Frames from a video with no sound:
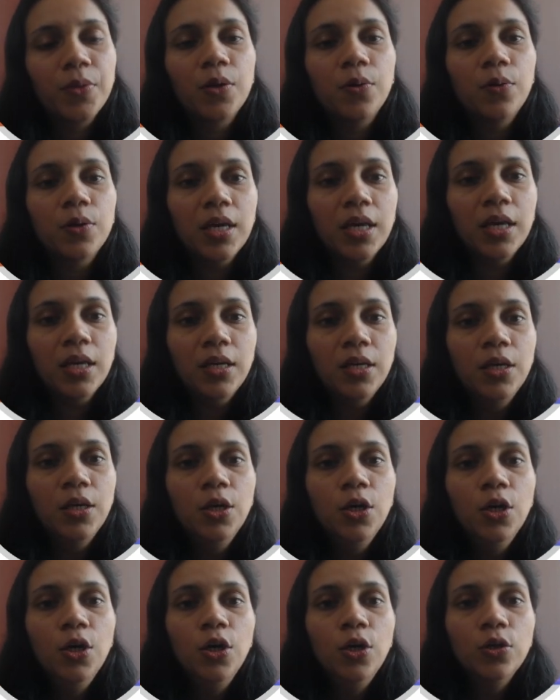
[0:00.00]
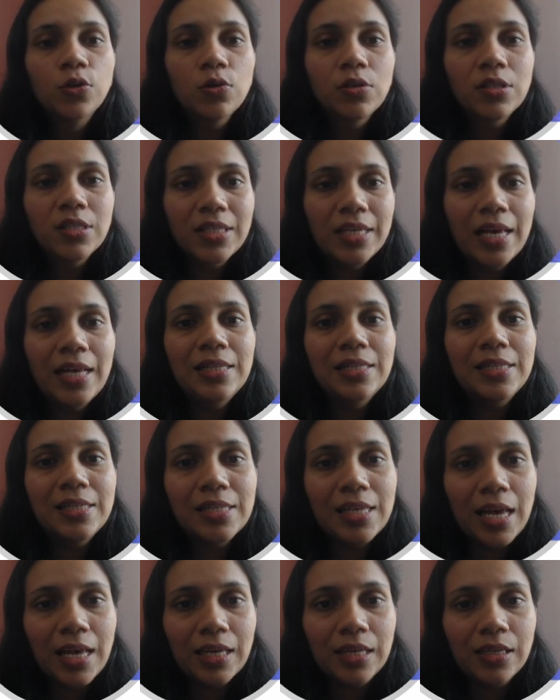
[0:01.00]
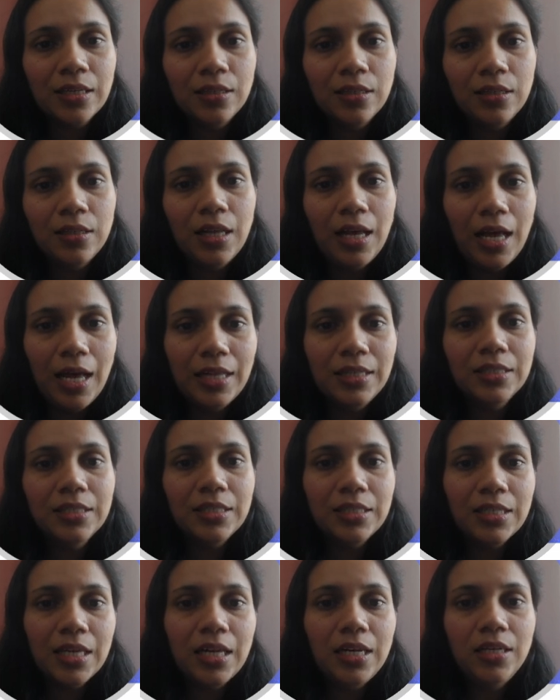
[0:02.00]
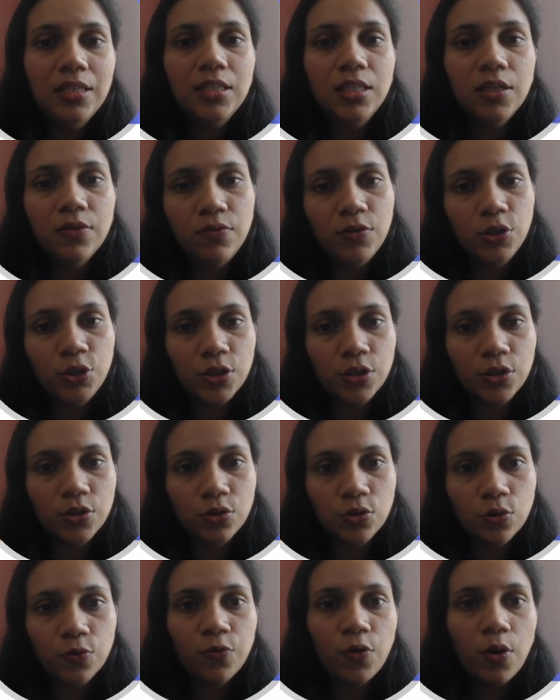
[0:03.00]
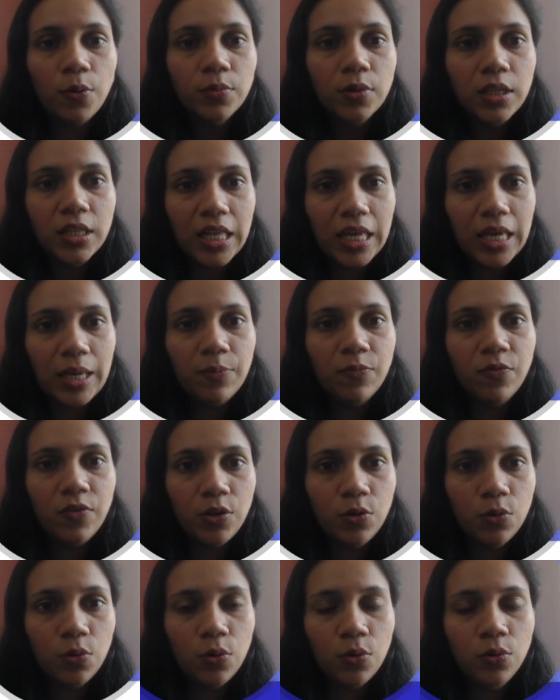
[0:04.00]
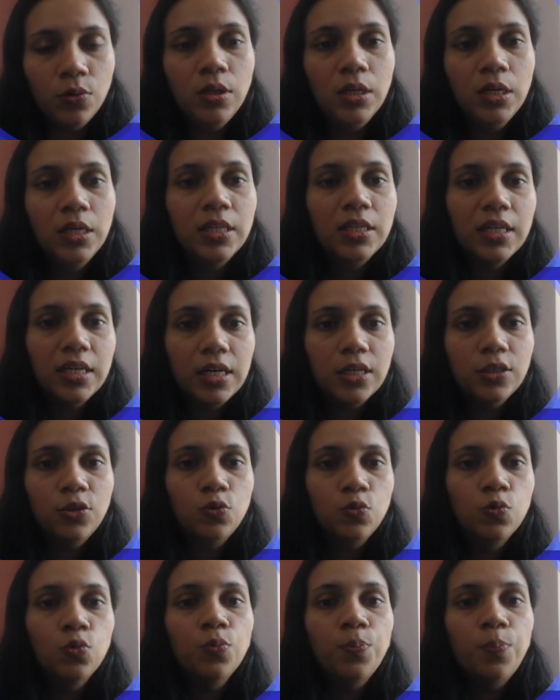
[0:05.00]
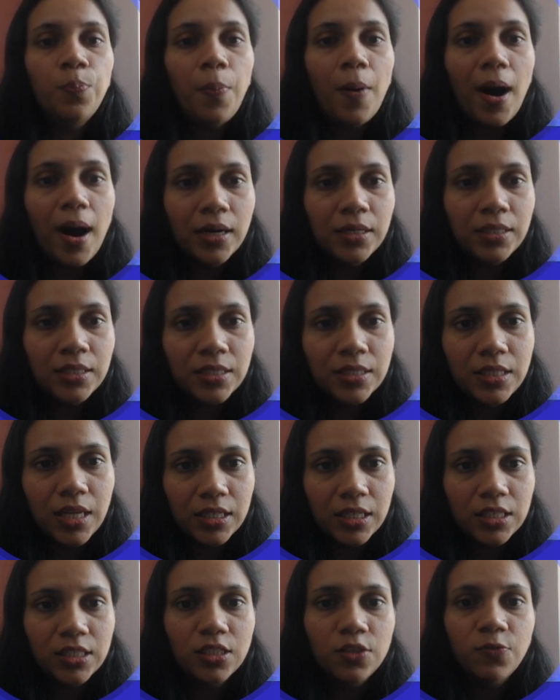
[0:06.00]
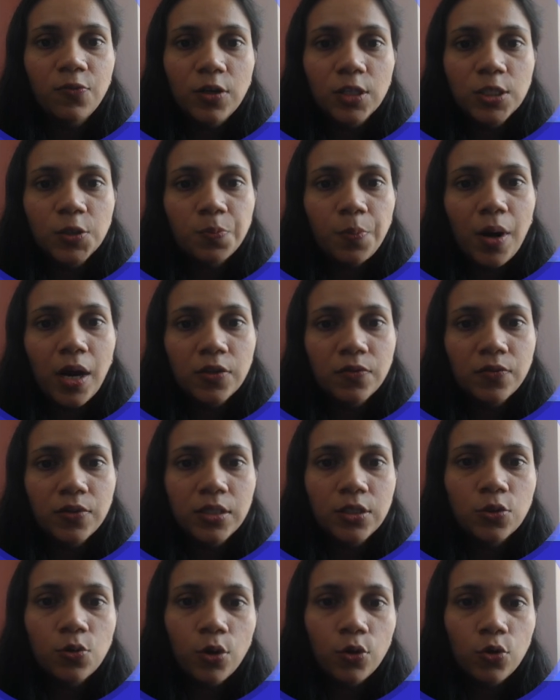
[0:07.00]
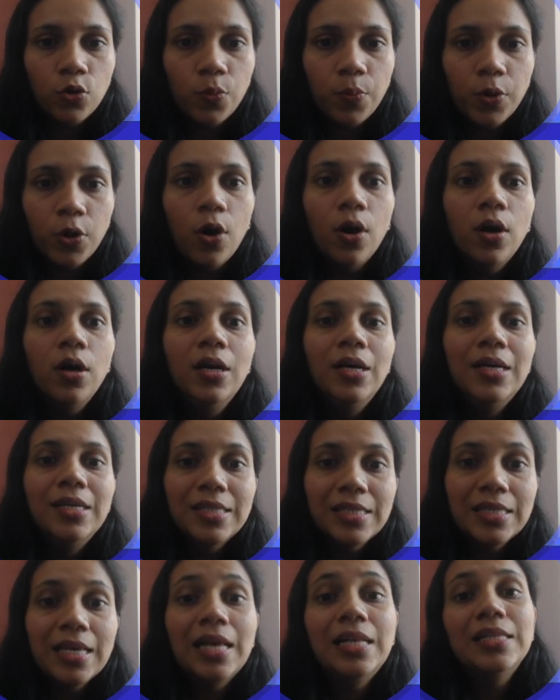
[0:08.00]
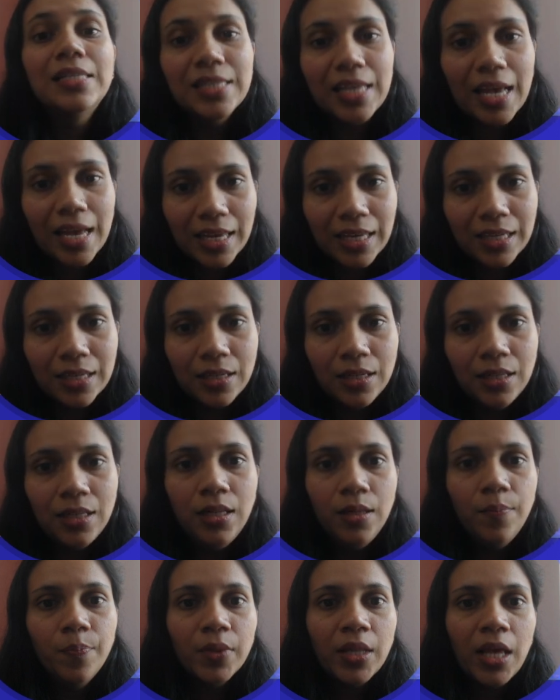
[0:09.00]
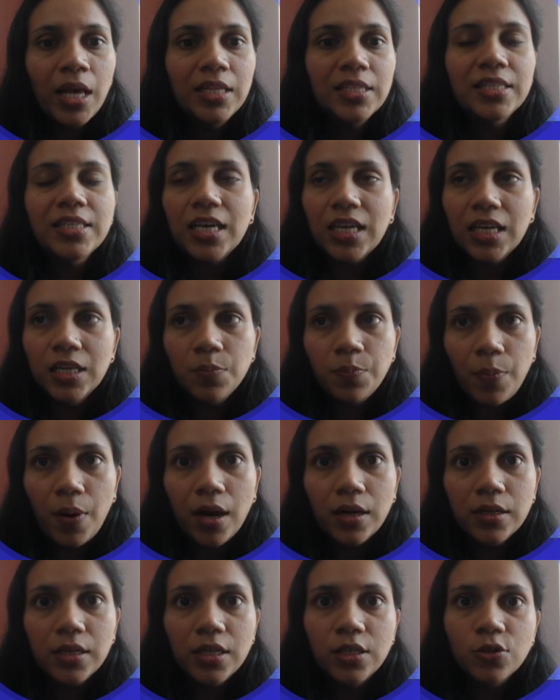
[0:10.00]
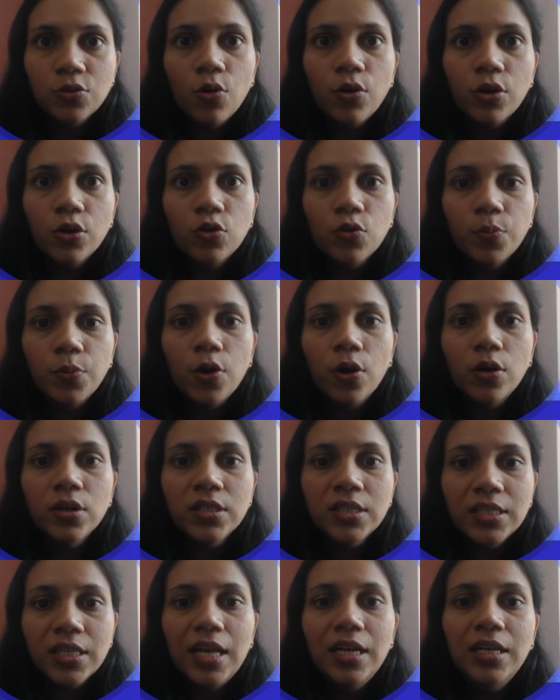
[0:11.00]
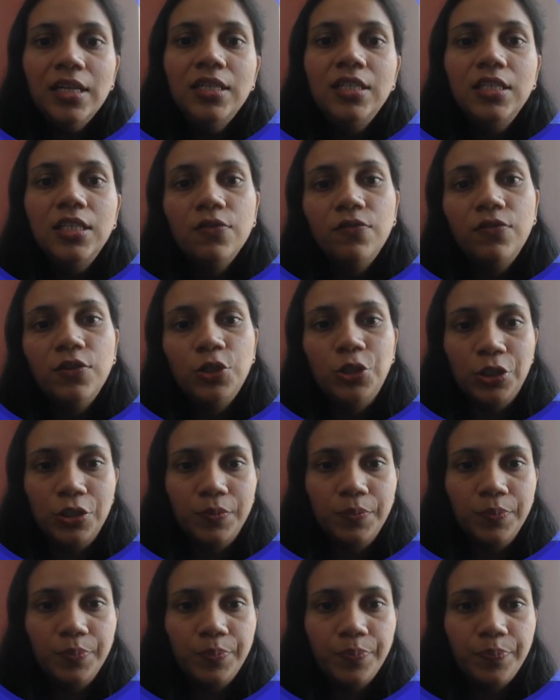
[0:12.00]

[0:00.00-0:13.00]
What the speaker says: Okay, so cell cycle and cell division. So from the name we know there are two parts. That is, the first part is going to be your cell cycle, and second part is going to be your cell division.